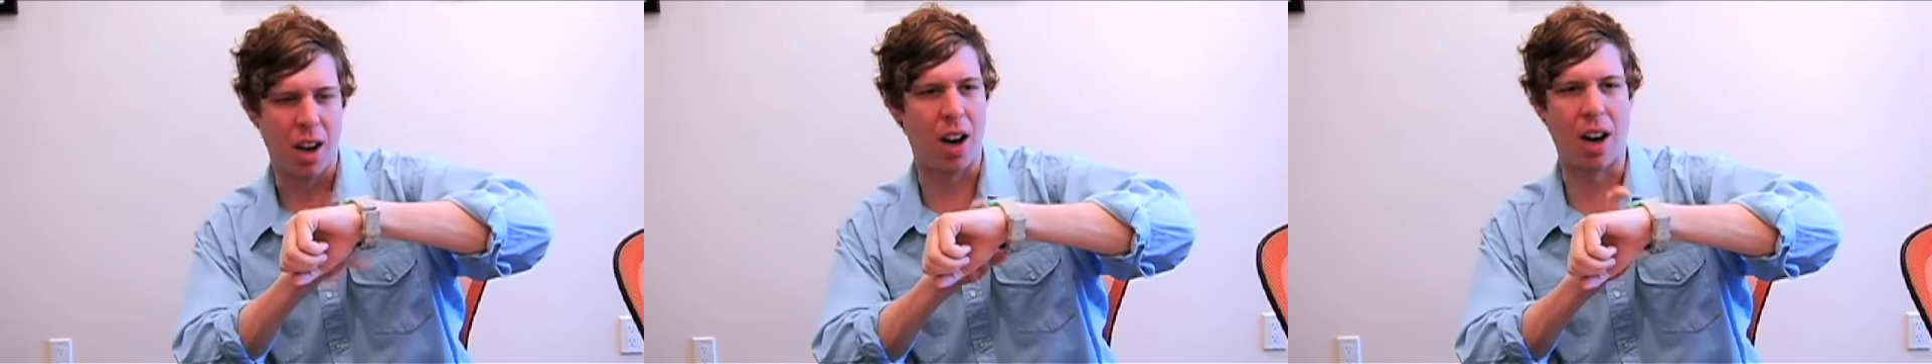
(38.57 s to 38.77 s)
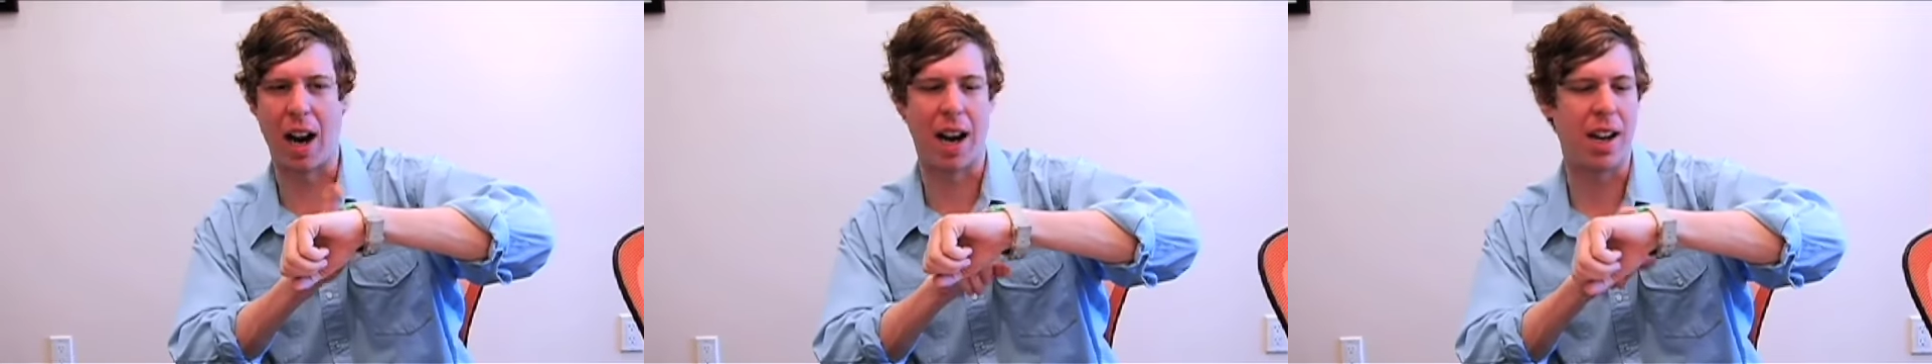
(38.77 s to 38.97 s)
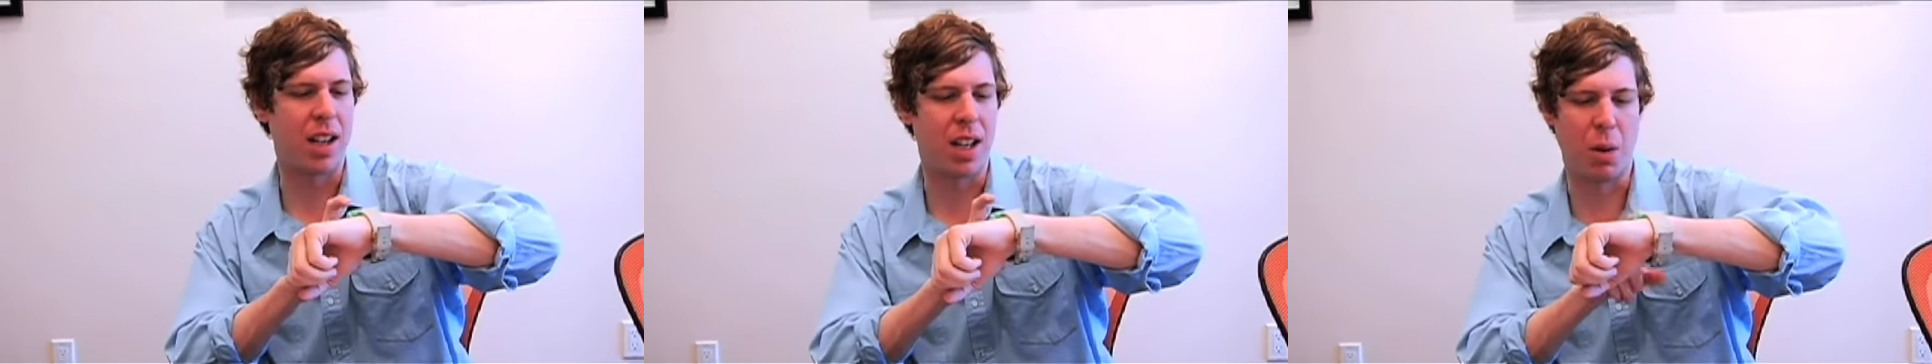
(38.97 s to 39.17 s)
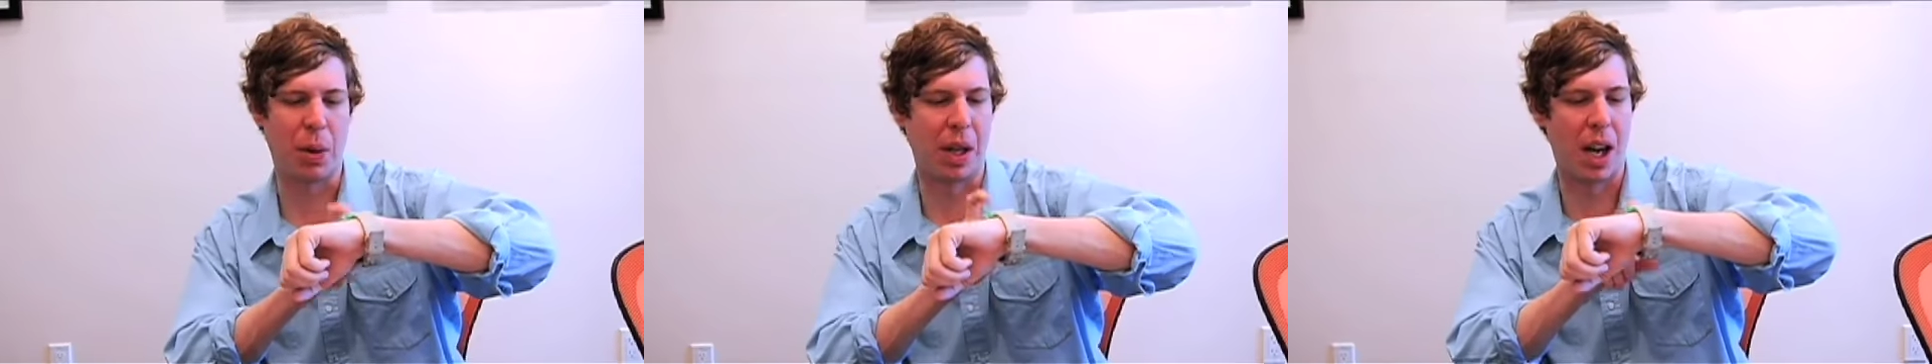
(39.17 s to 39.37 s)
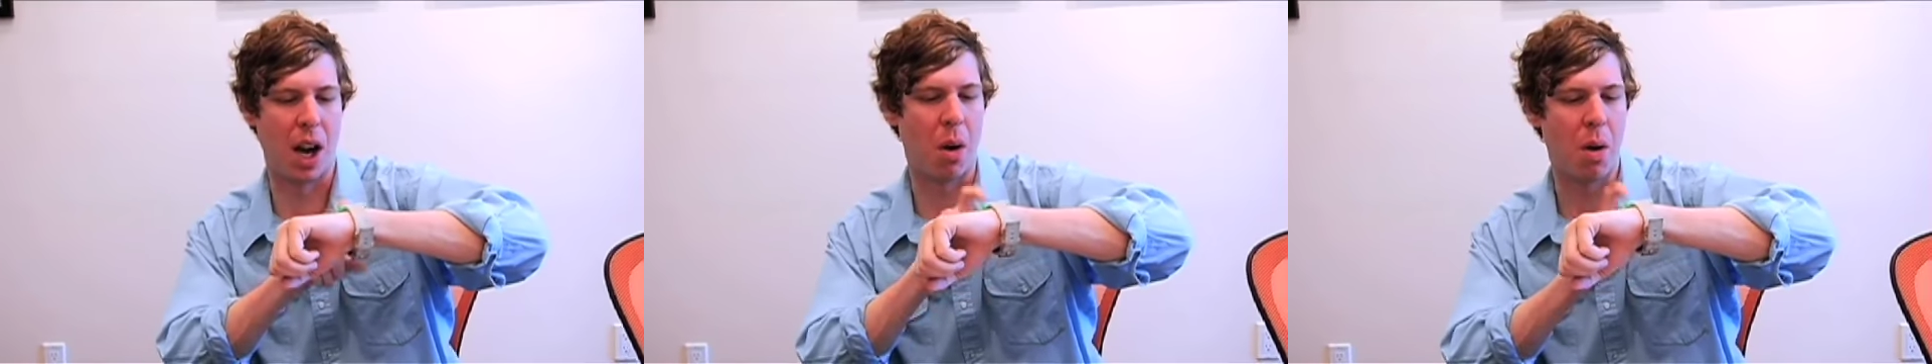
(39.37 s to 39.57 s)
All right, here we
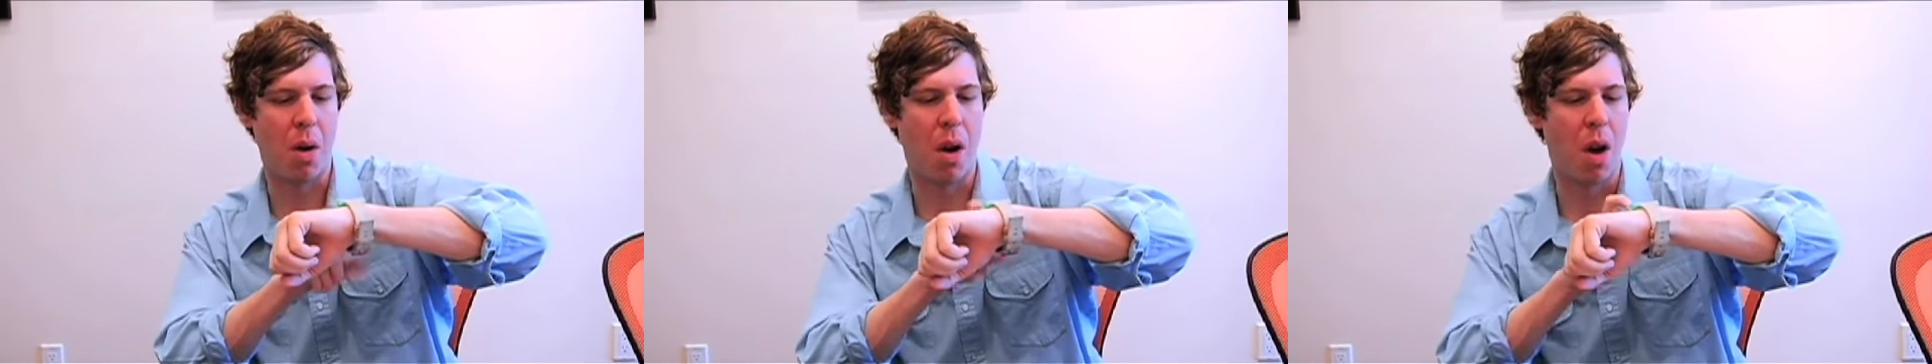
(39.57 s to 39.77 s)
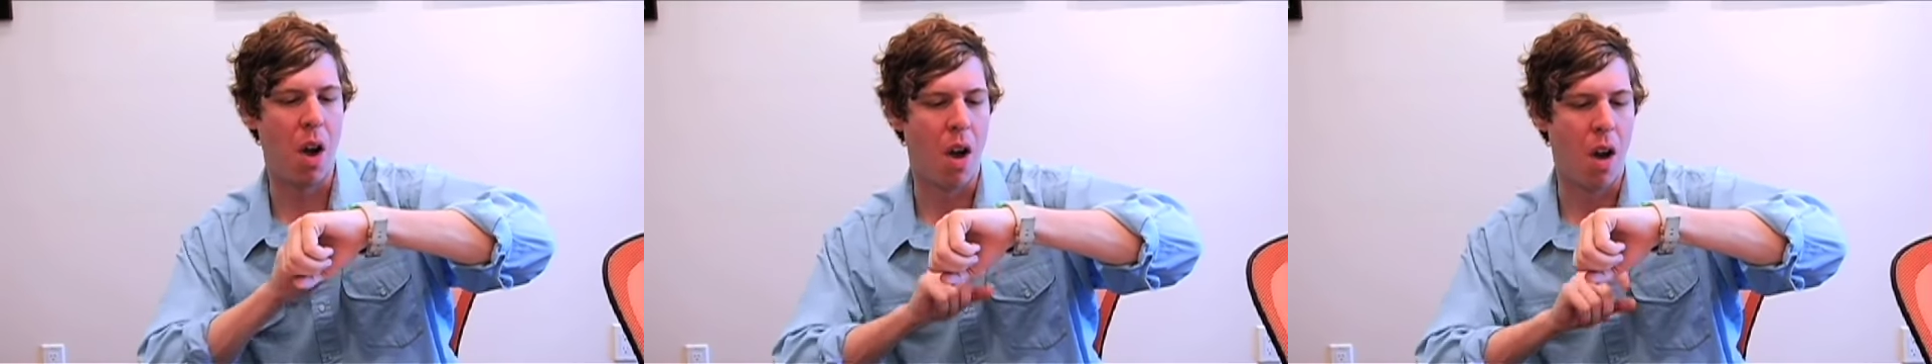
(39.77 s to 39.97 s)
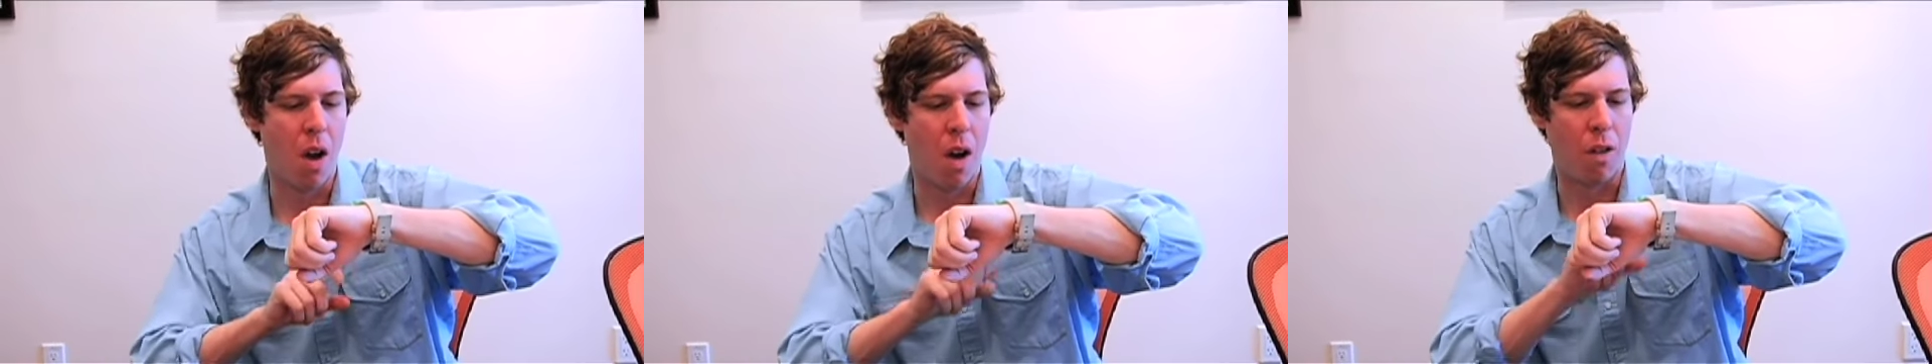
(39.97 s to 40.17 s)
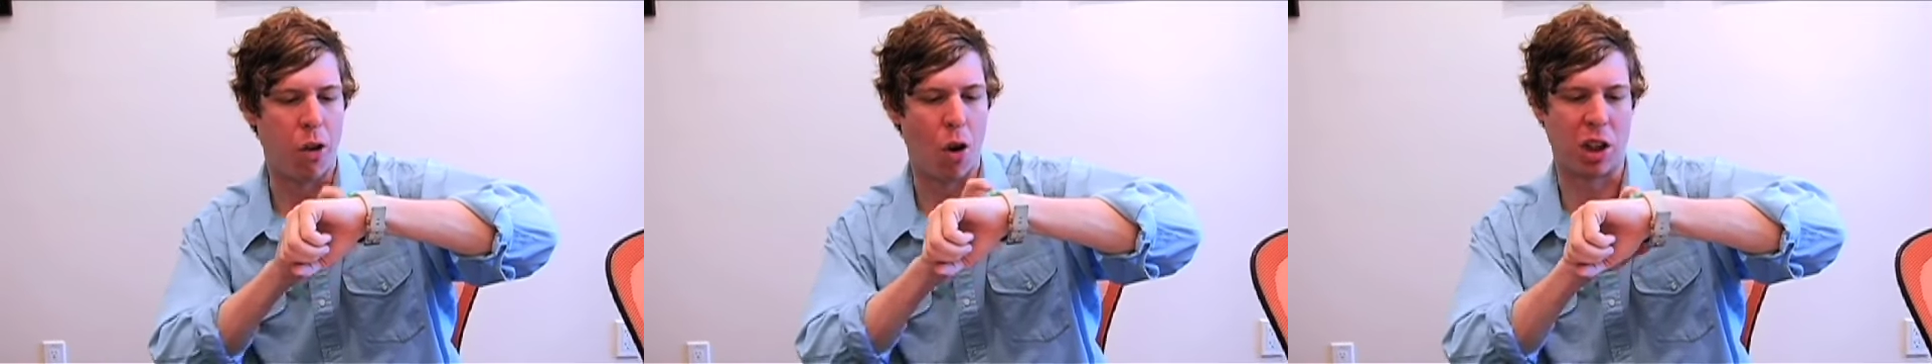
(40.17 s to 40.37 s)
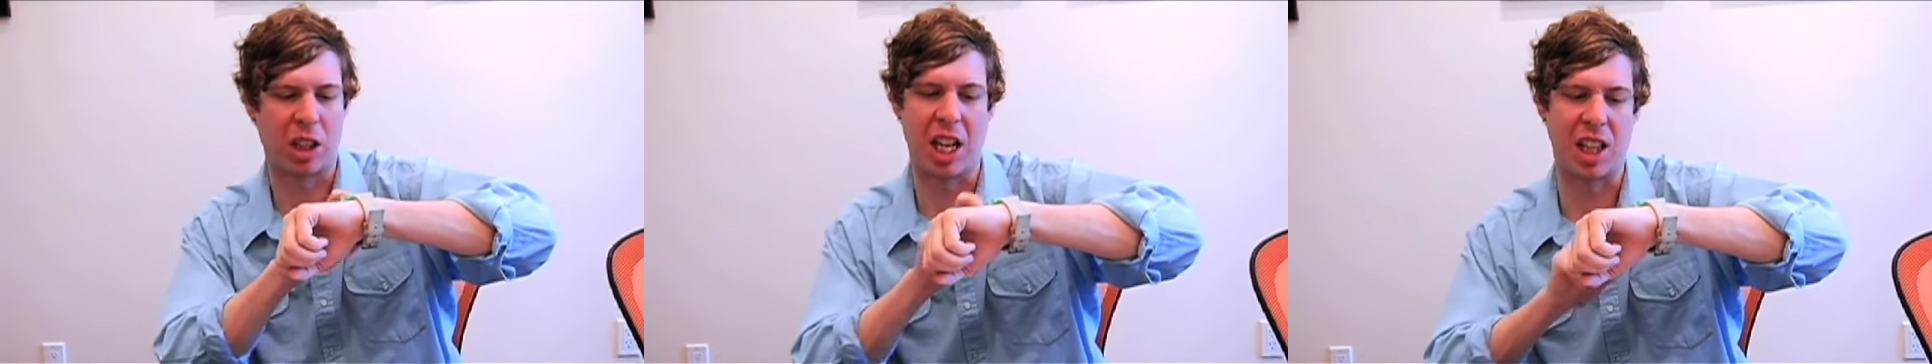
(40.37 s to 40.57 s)
go.
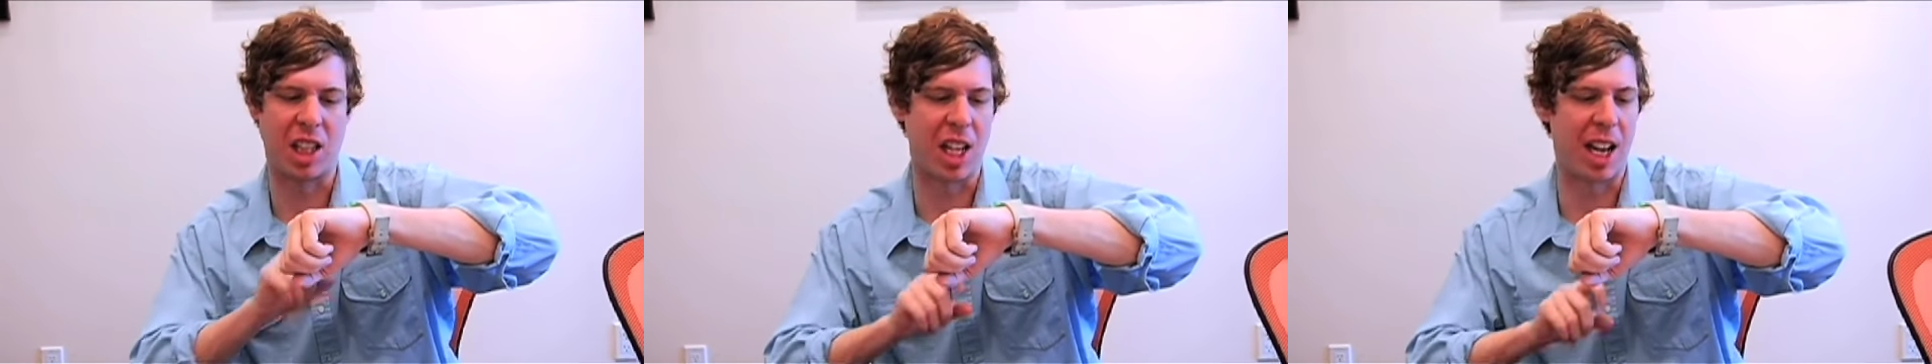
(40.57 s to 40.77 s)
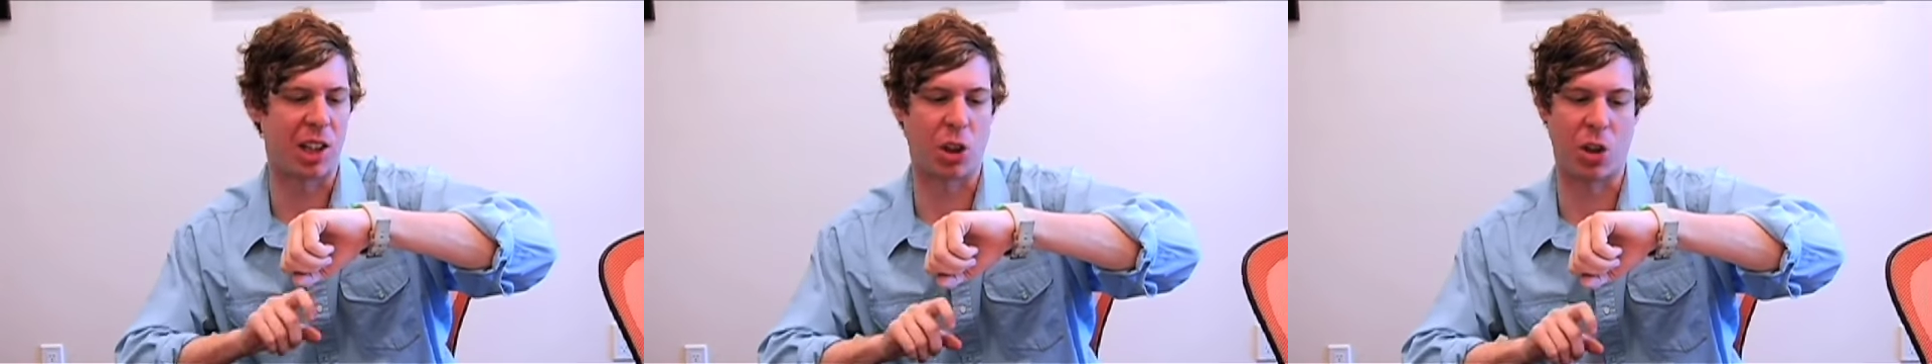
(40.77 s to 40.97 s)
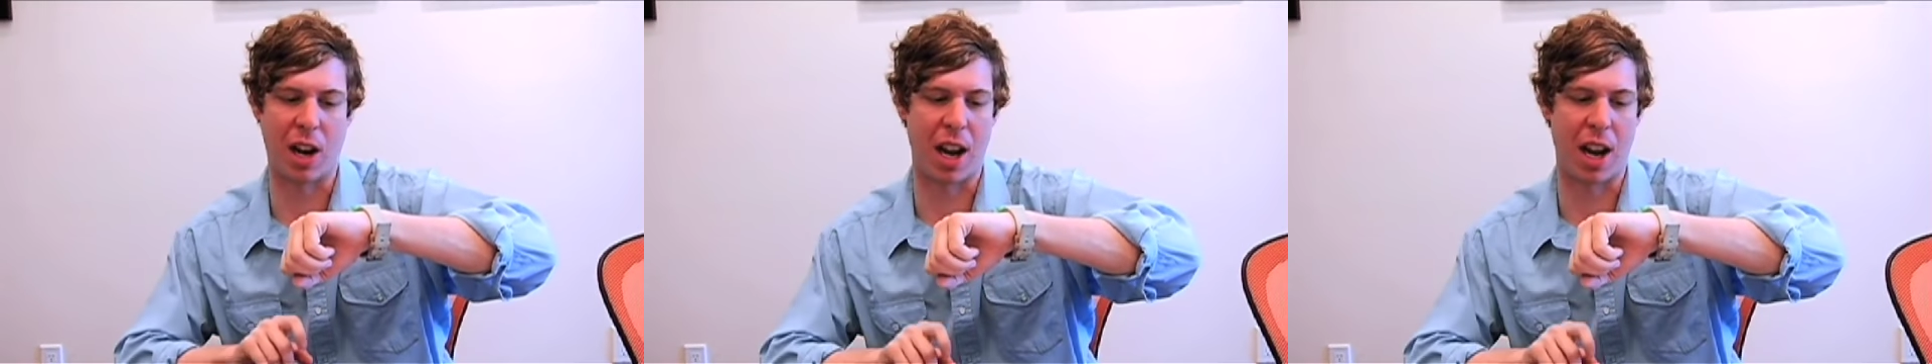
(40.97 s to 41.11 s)
14th century